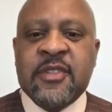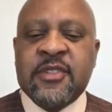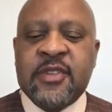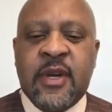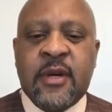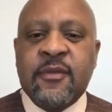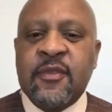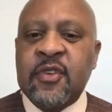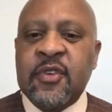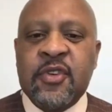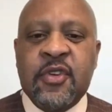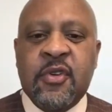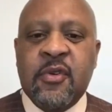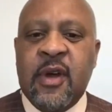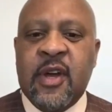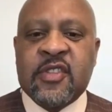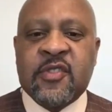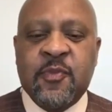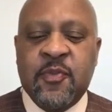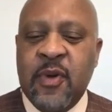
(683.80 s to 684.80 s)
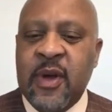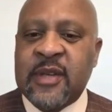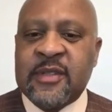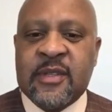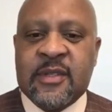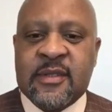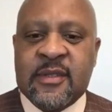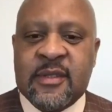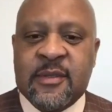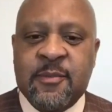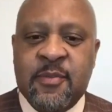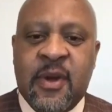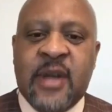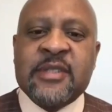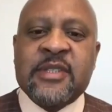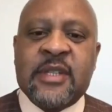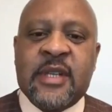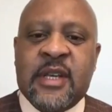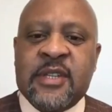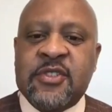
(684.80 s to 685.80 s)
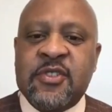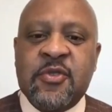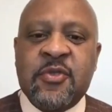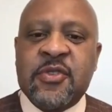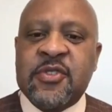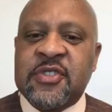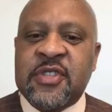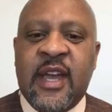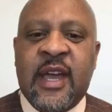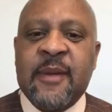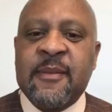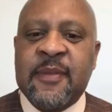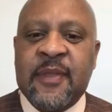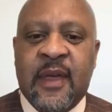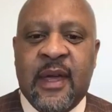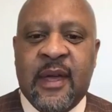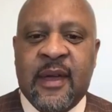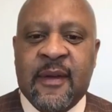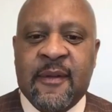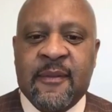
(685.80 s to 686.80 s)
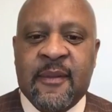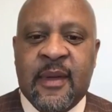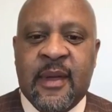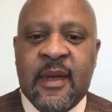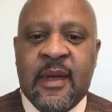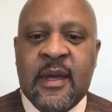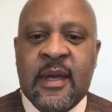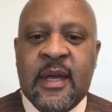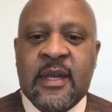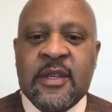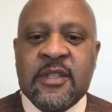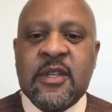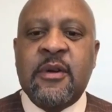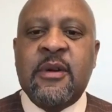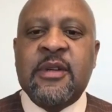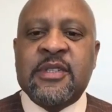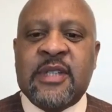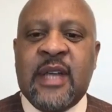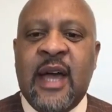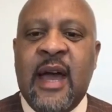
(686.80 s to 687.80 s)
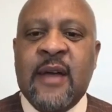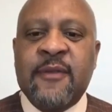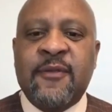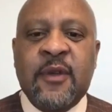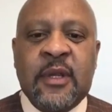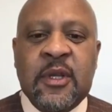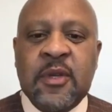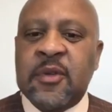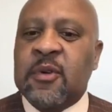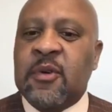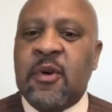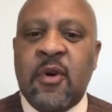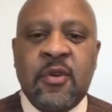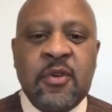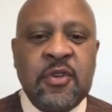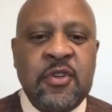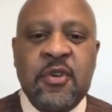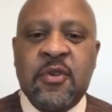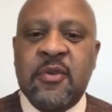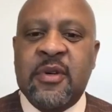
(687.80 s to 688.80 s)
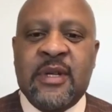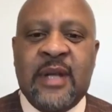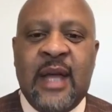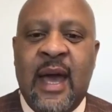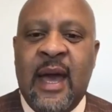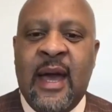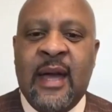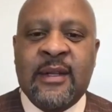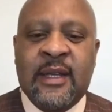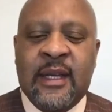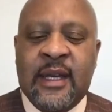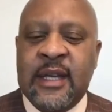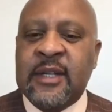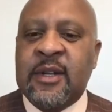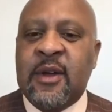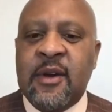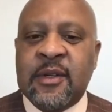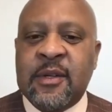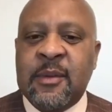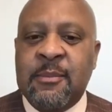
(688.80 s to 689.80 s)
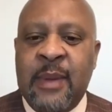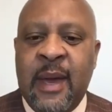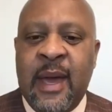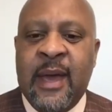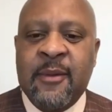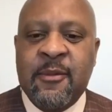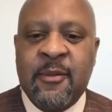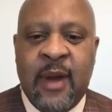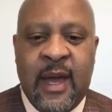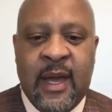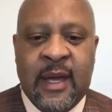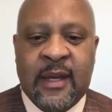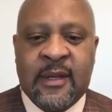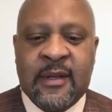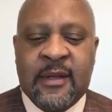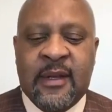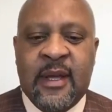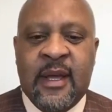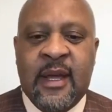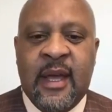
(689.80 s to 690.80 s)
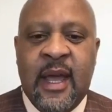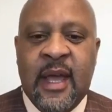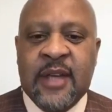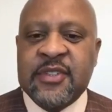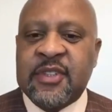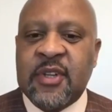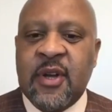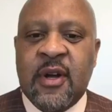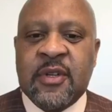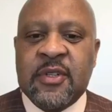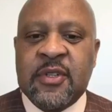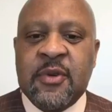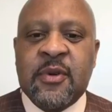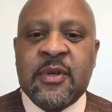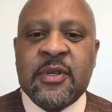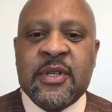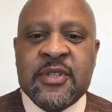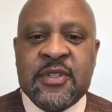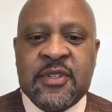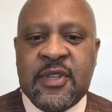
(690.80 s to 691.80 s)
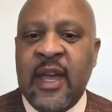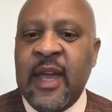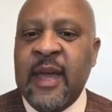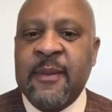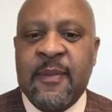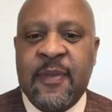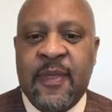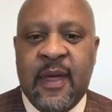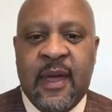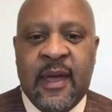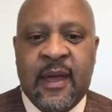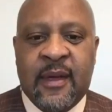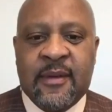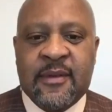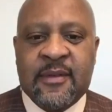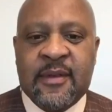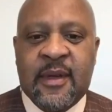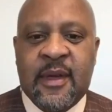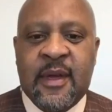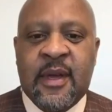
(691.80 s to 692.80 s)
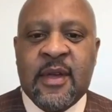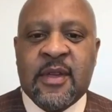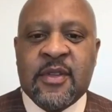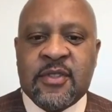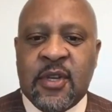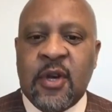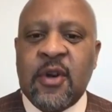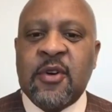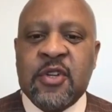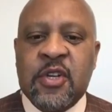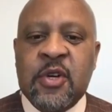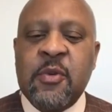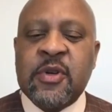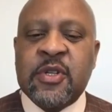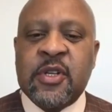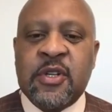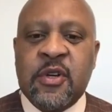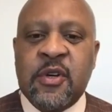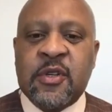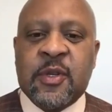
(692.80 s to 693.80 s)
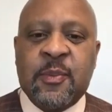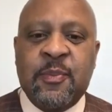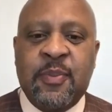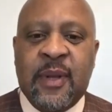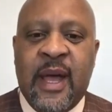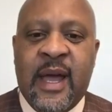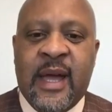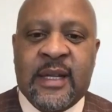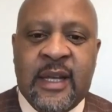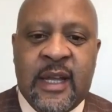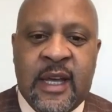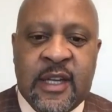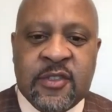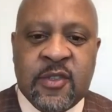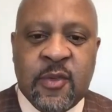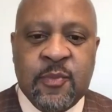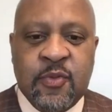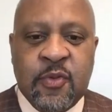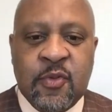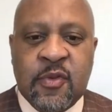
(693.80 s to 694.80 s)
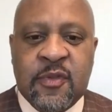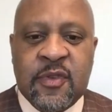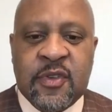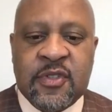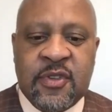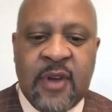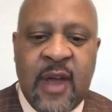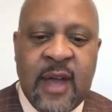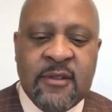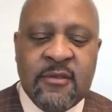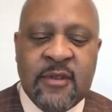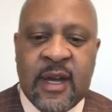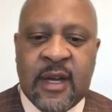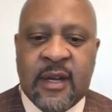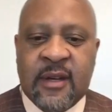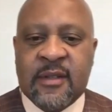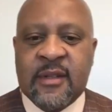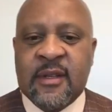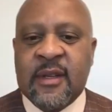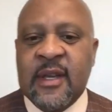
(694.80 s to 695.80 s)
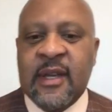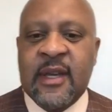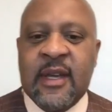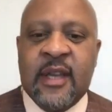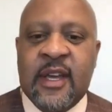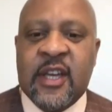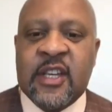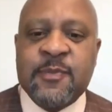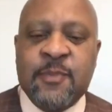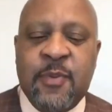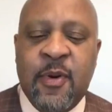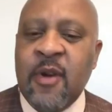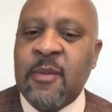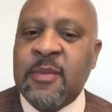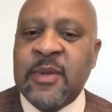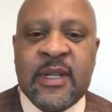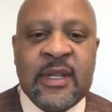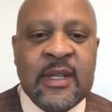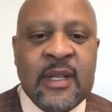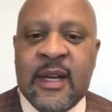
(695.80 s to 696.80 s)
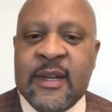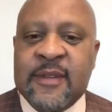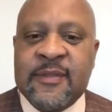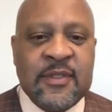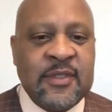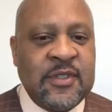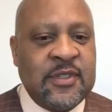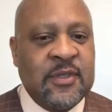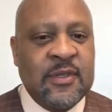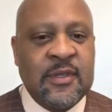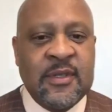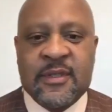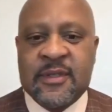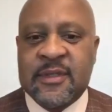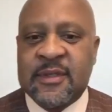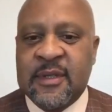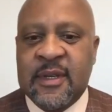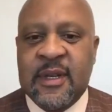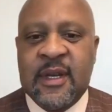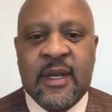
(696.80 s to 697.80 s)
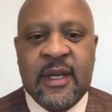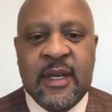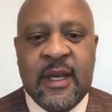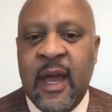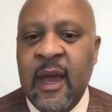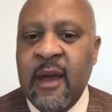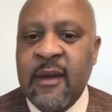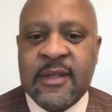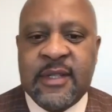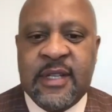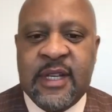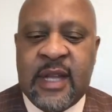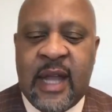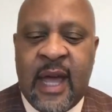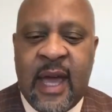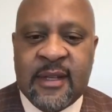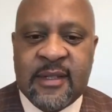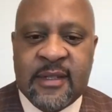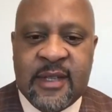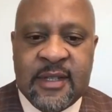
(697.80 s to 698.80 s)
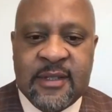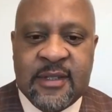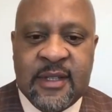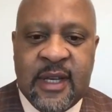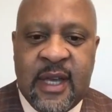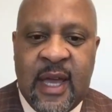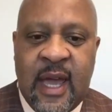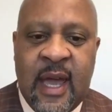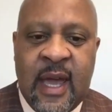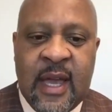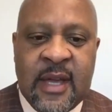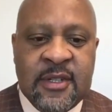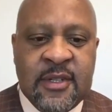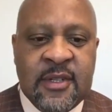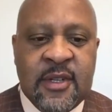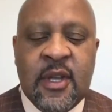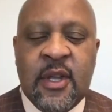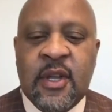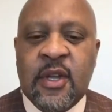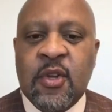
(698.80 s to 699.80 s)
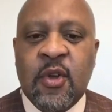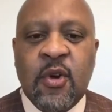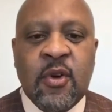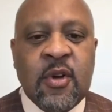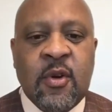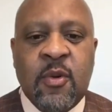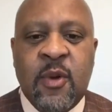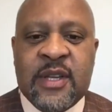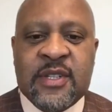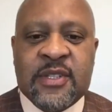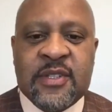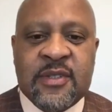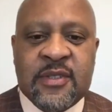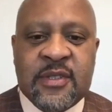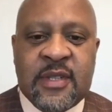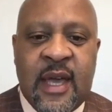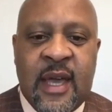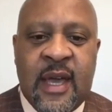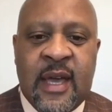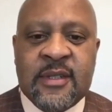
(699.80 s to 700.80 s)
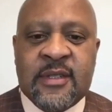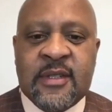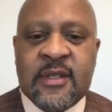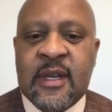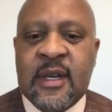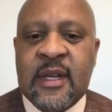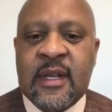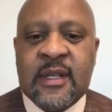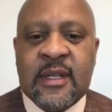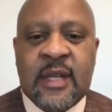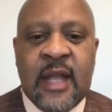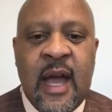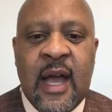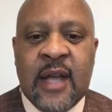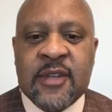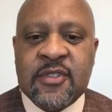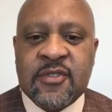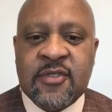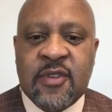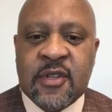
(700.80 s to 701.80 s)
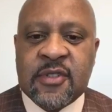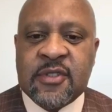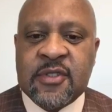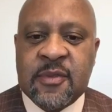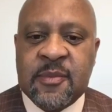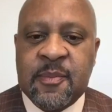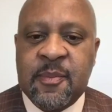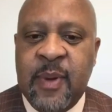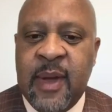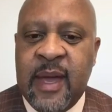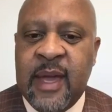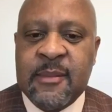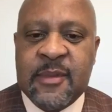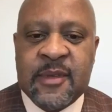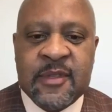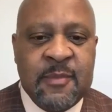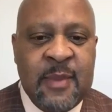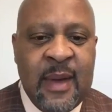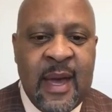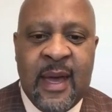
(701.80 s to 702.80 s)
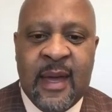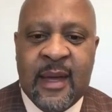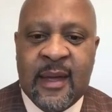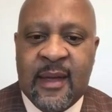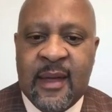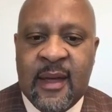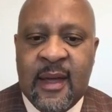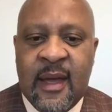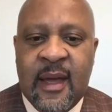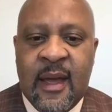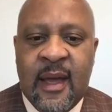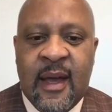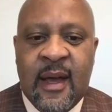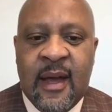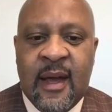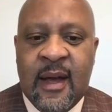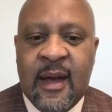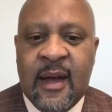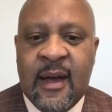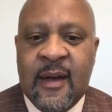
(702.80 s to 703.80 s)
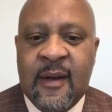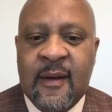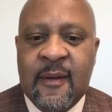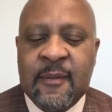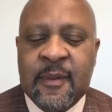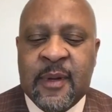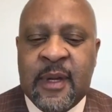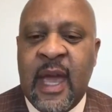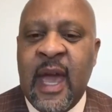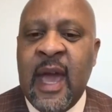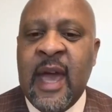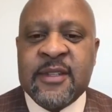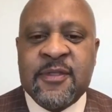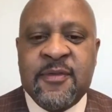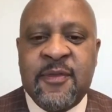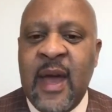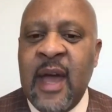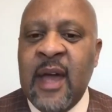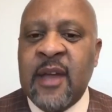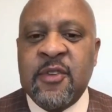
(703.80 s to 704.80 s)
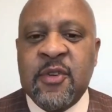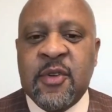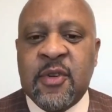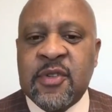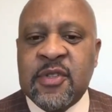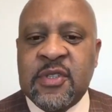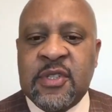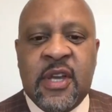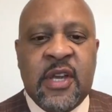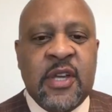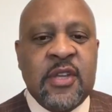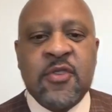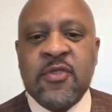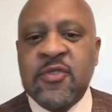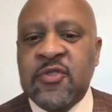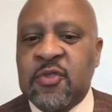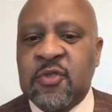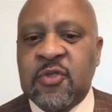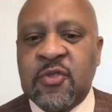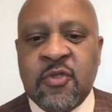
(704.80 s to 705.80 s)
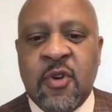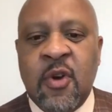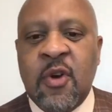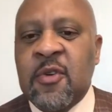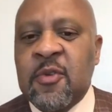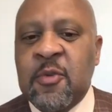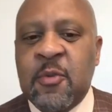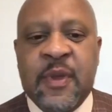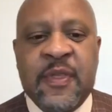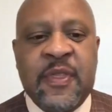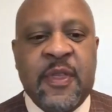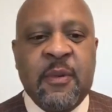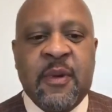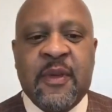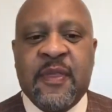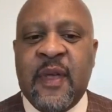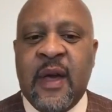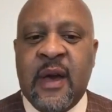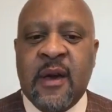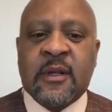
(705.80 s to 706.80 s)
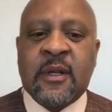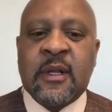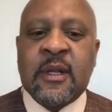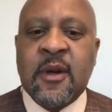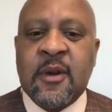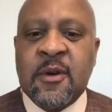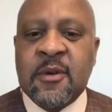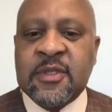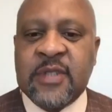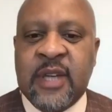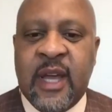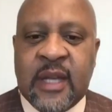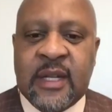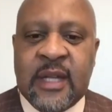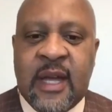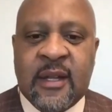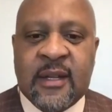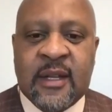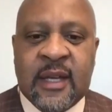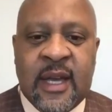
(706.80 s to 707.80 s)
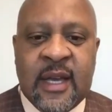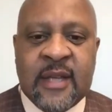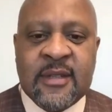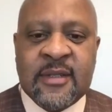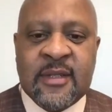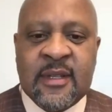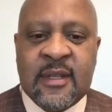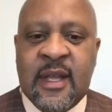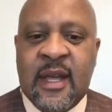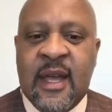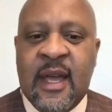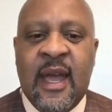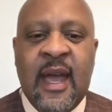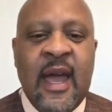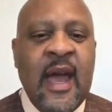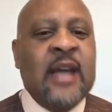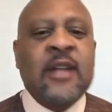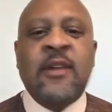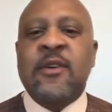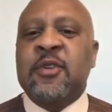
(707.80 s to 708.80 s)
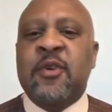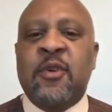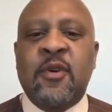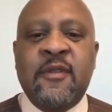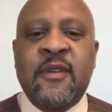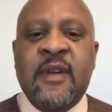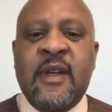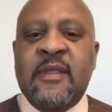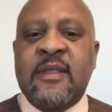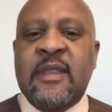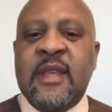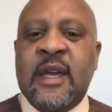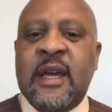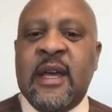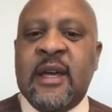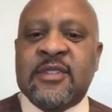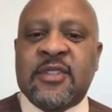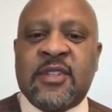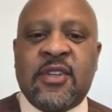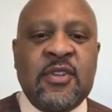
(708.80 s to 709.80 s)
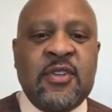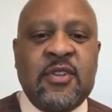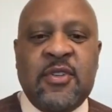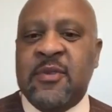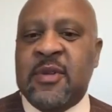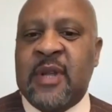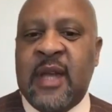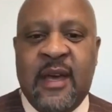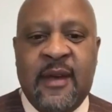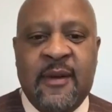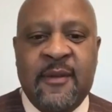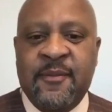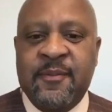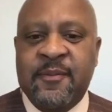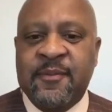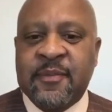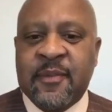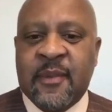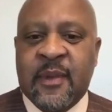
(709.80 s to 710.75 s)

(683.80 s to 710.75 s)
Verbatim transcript: And several U S presidents, presidents do the same thing. So it's time for little old you and I to get on the bandwagon and start doing the same things. So you want to know the plan that has a proven track record? It's permanent life insurance. Guaranteed access to cash, no questions asked, non-structured payments back. Uh, cash value continues to grow with or without a loan taken out against it. I don't know if anything else could do that.